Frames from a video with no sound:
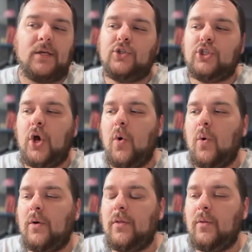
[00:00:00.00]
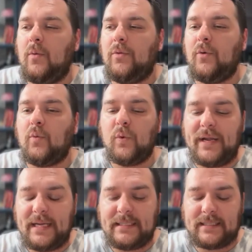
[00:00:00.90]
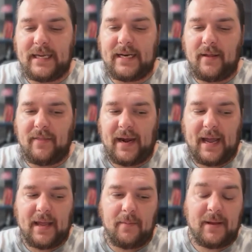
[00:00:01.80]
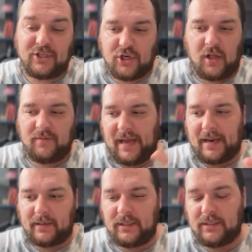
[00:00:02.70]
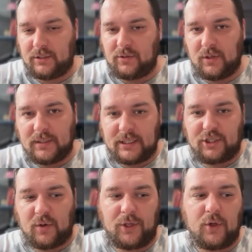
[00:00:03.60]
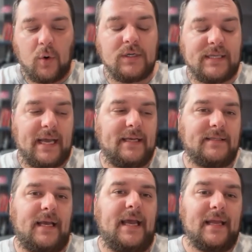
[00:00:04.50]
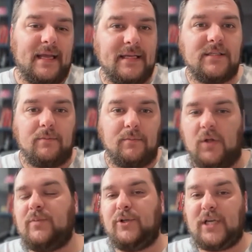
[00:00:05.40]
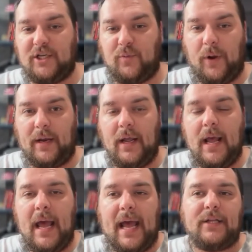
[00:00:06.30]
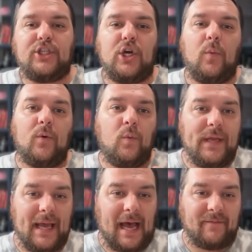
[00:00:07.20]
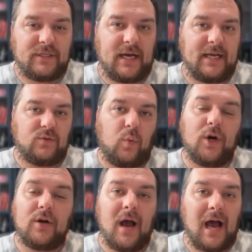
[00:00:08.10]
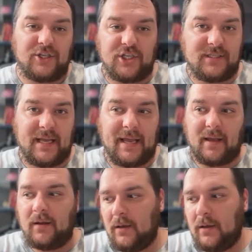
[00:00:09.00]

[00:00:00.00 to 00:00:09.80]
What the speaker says: So the reason that I mention all of that is essentially what you're saying is it is multiple touch point. And so when we advertise, we're not just saying